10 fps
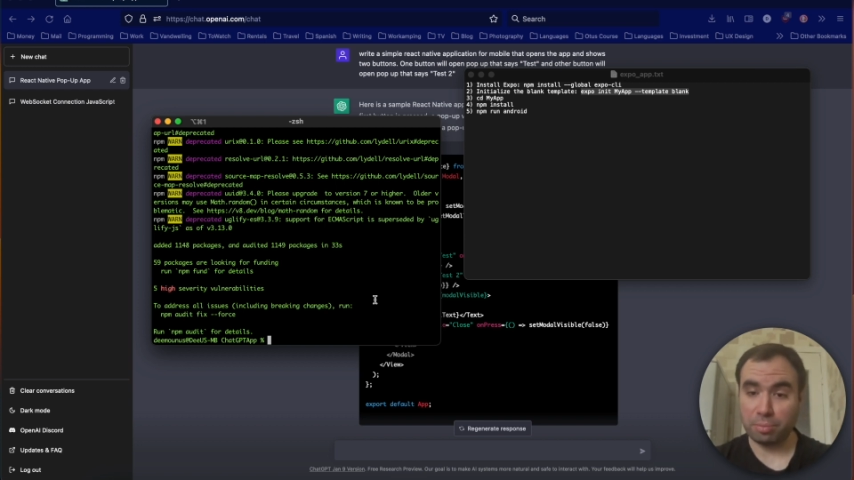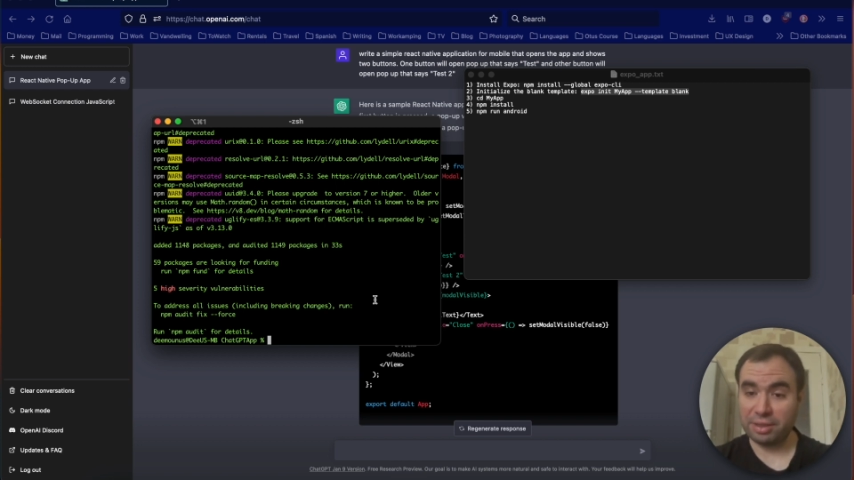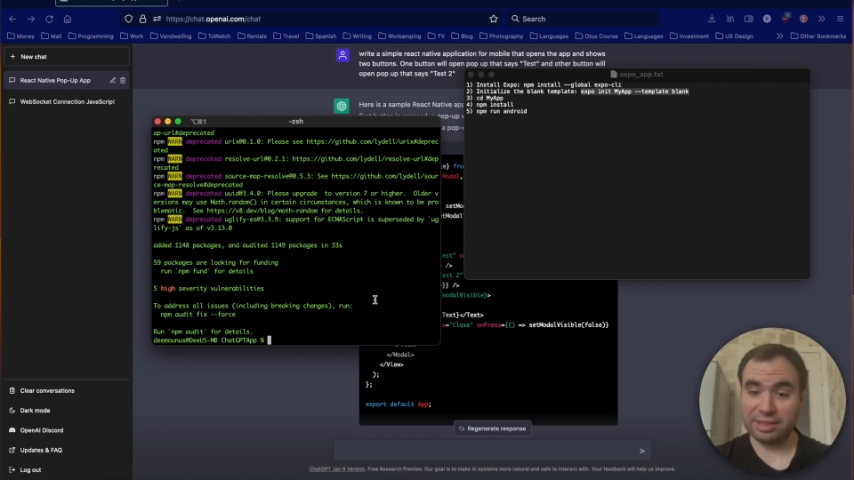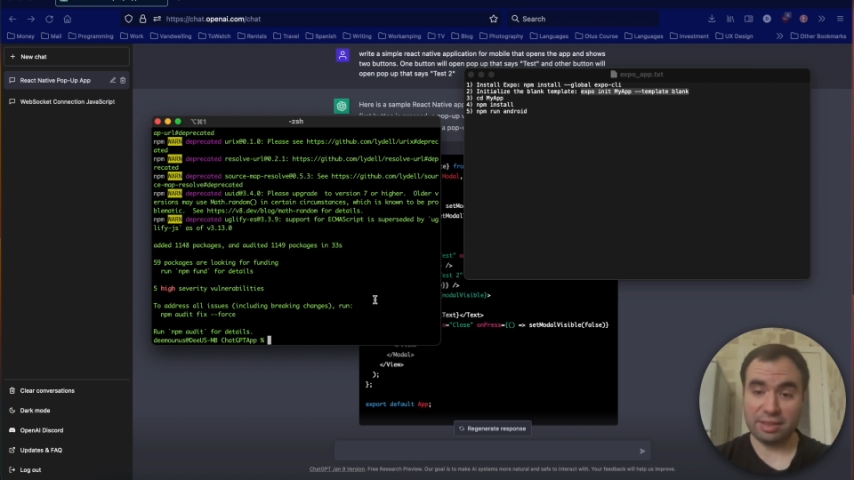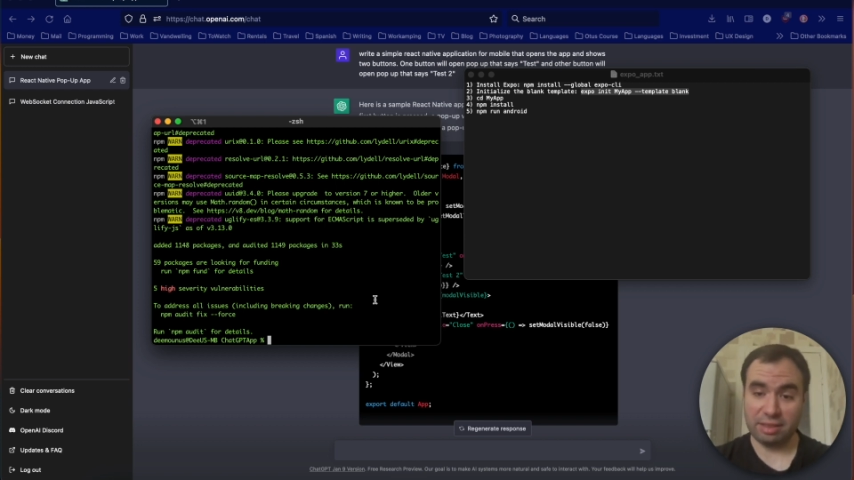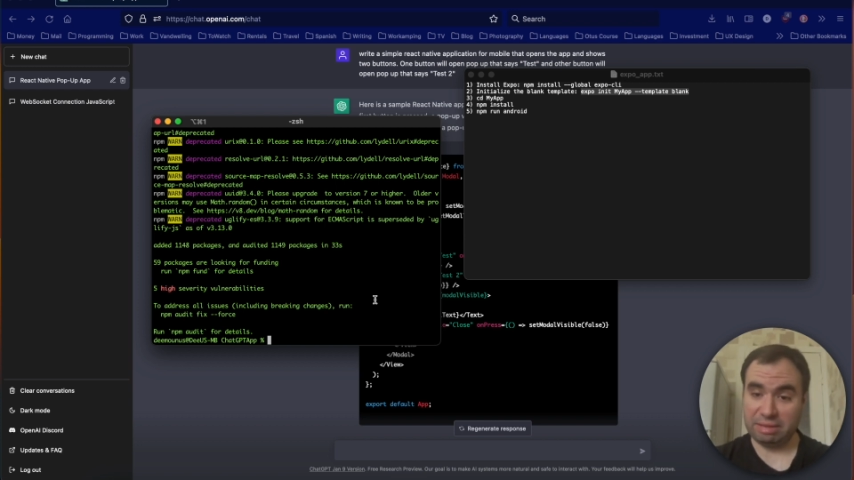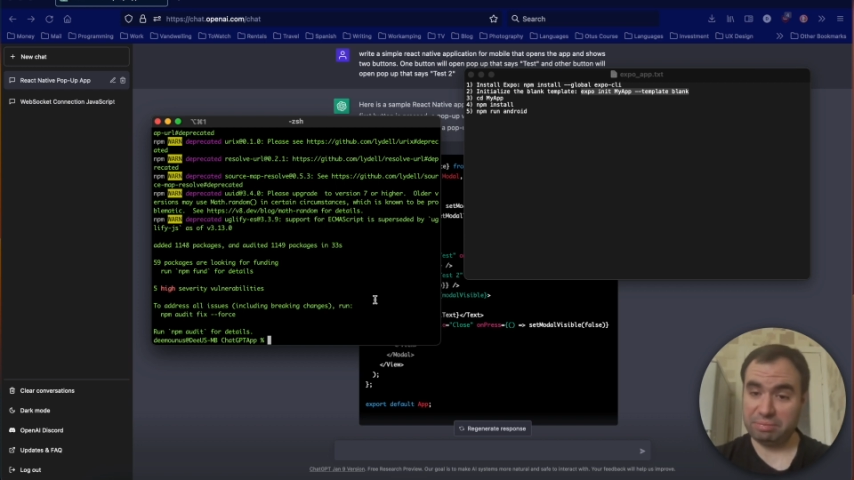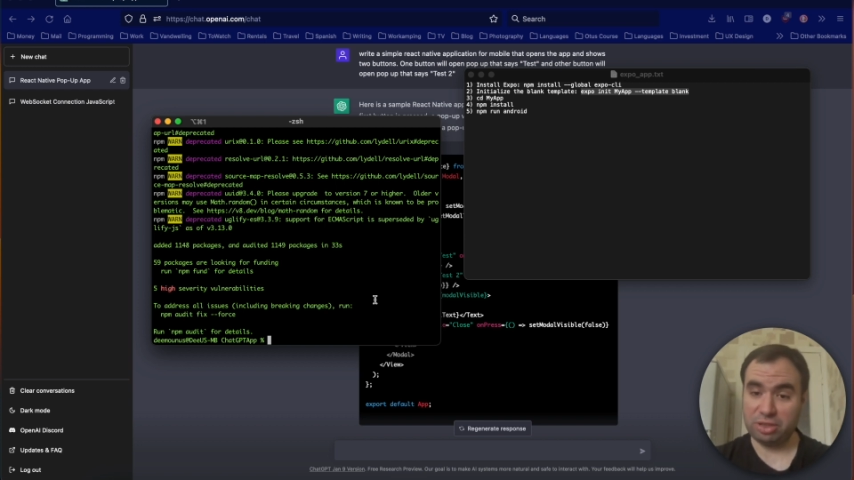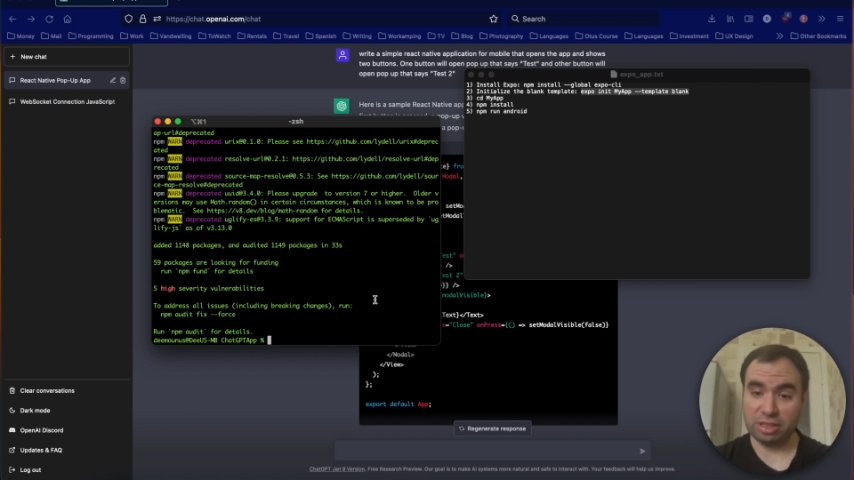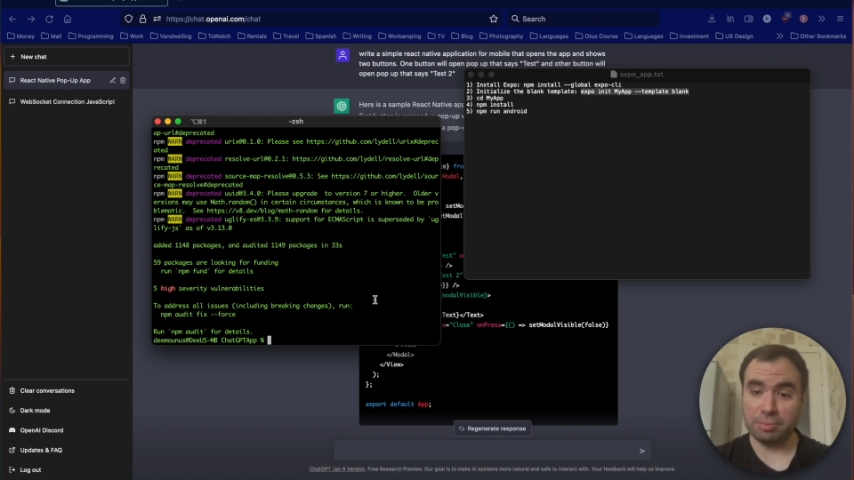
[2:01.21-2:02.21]
to basically
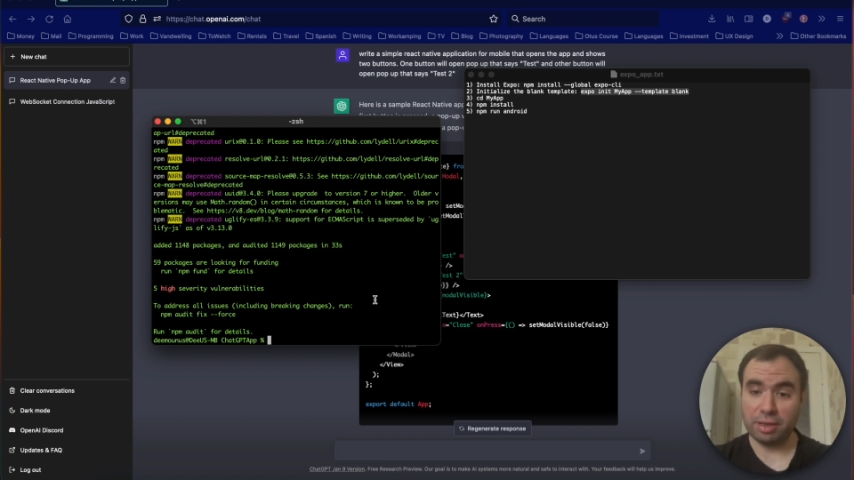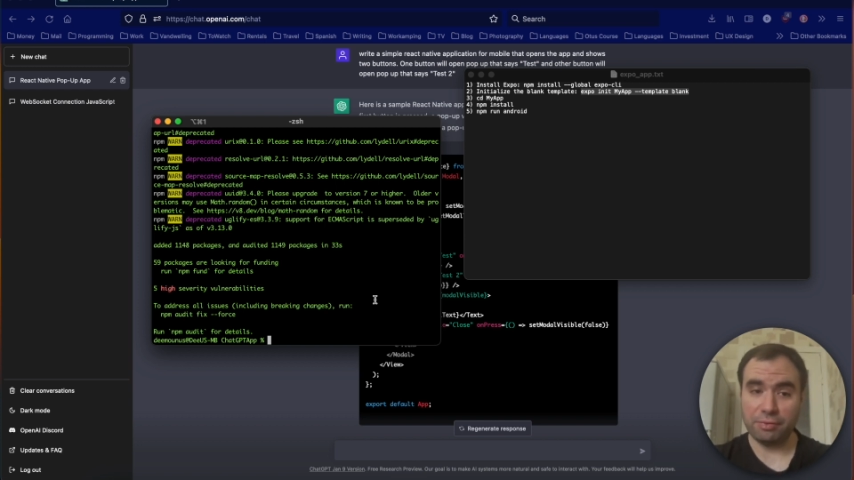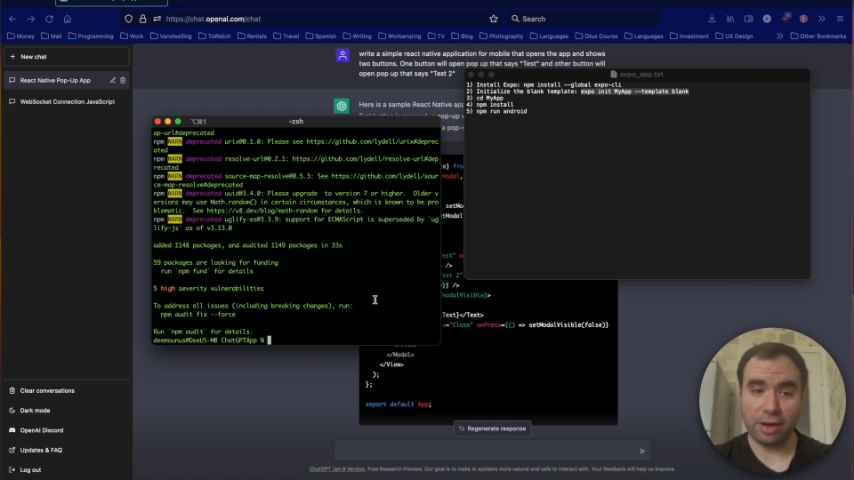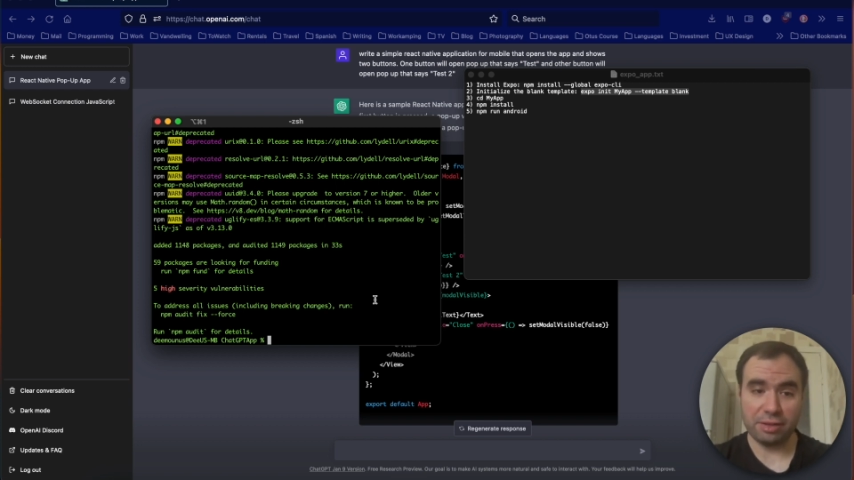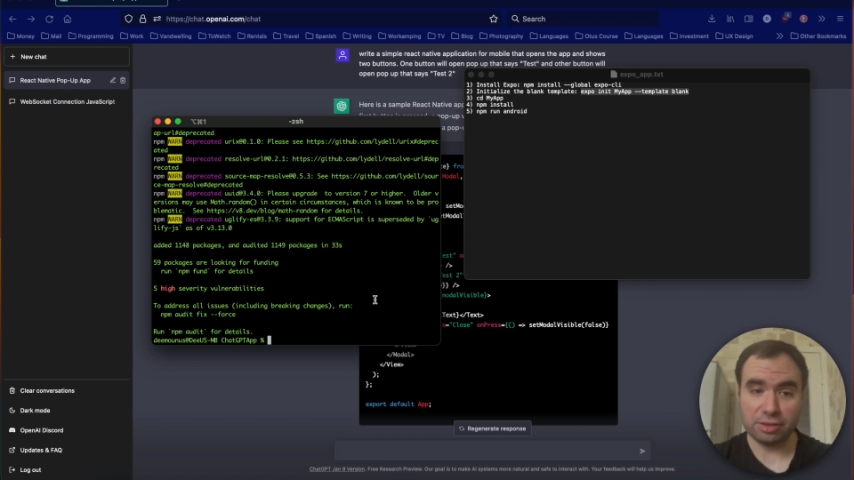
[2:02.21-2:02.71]
just modify the